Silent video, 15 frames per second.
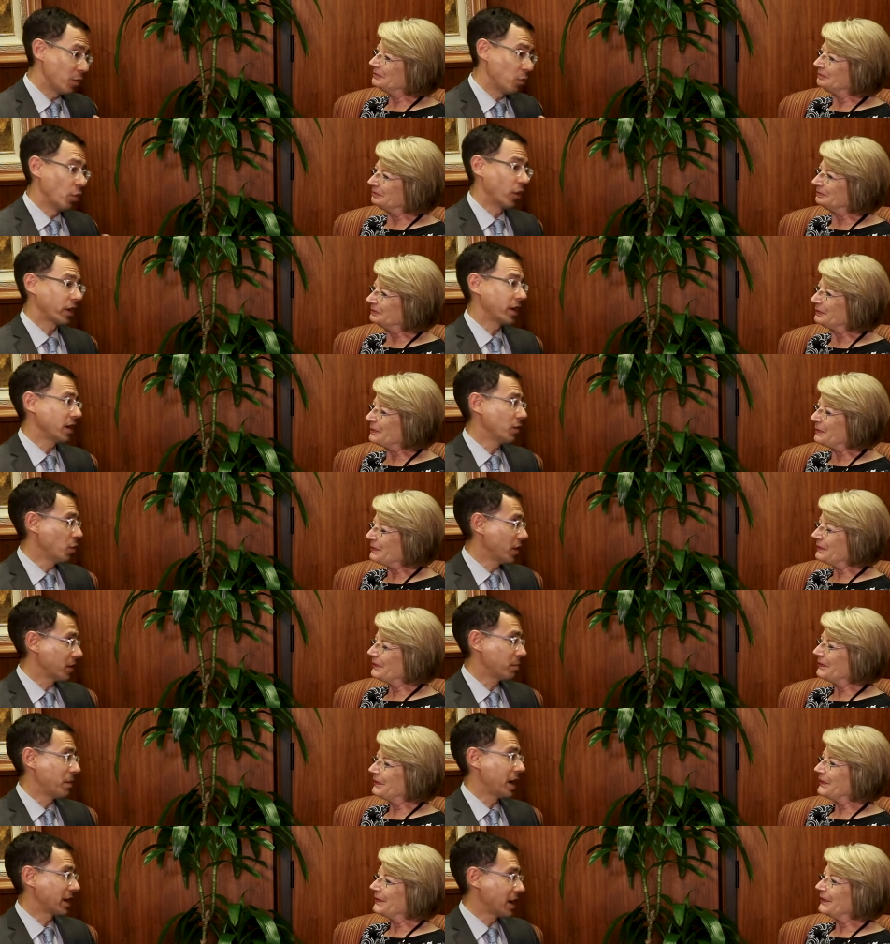Speaker 1: working
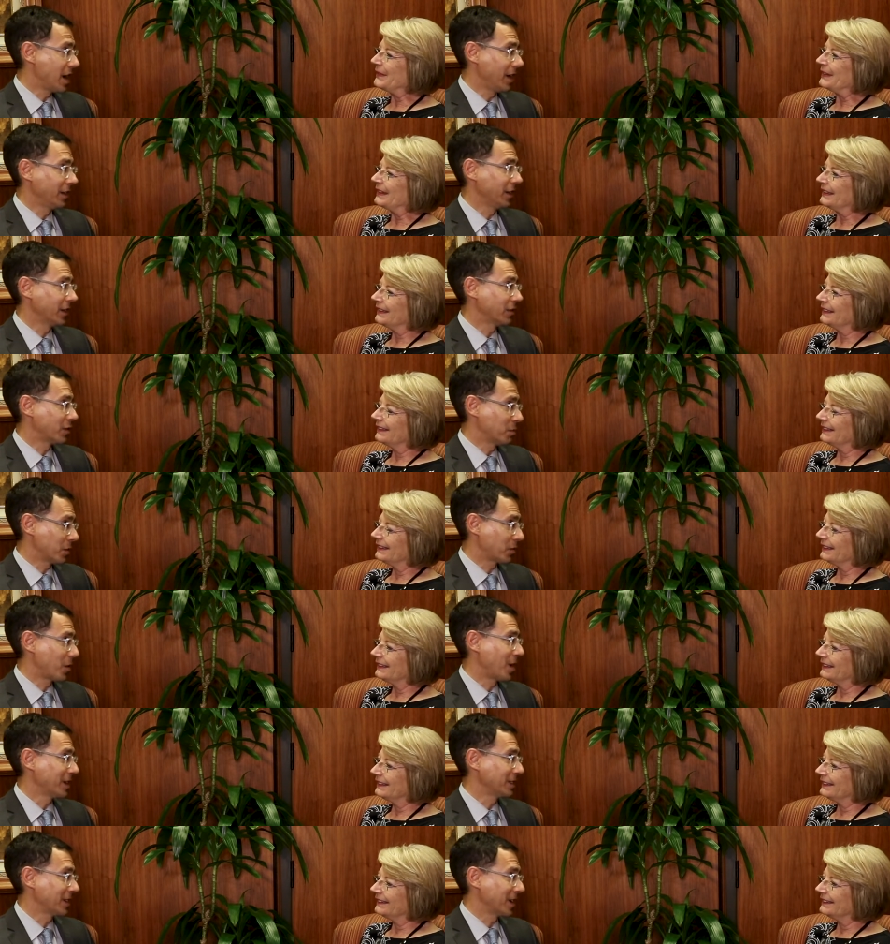with my colleagues from
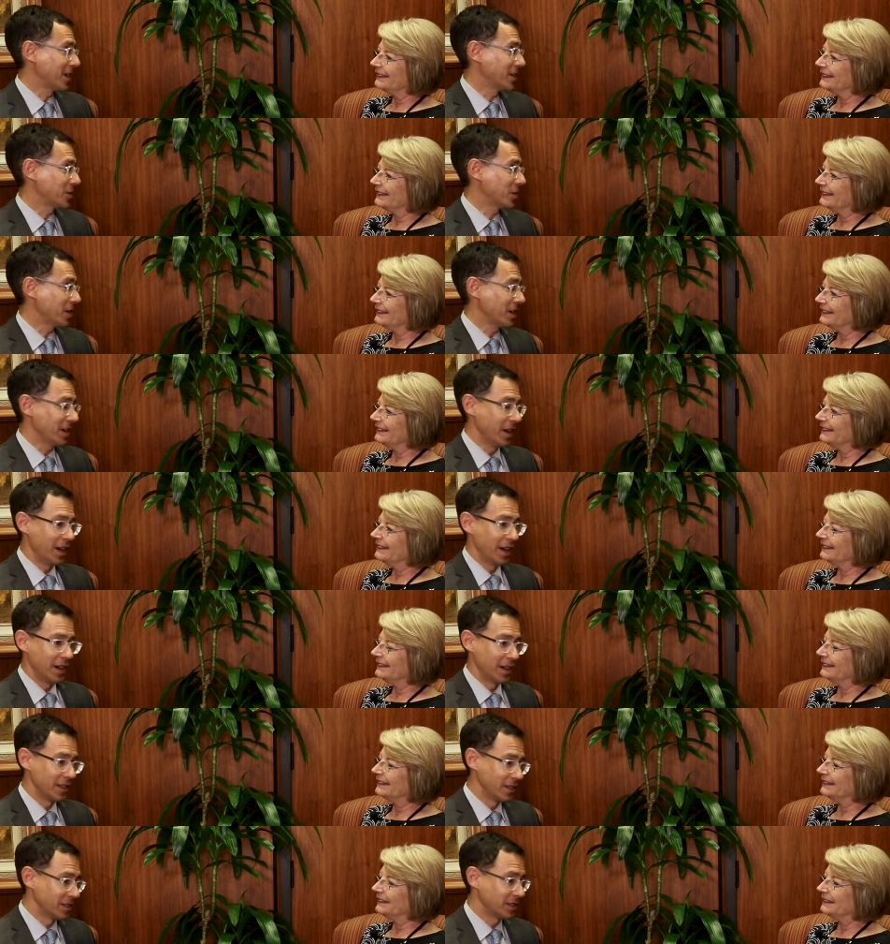across the country,
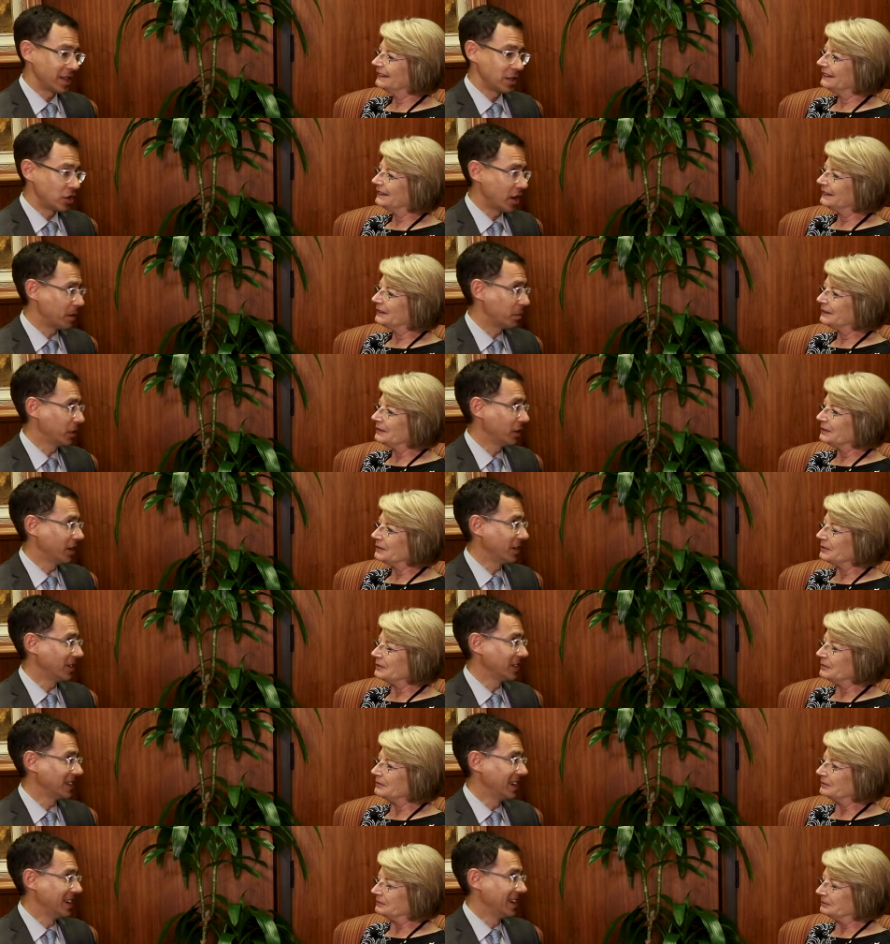uh, the state chamber leaders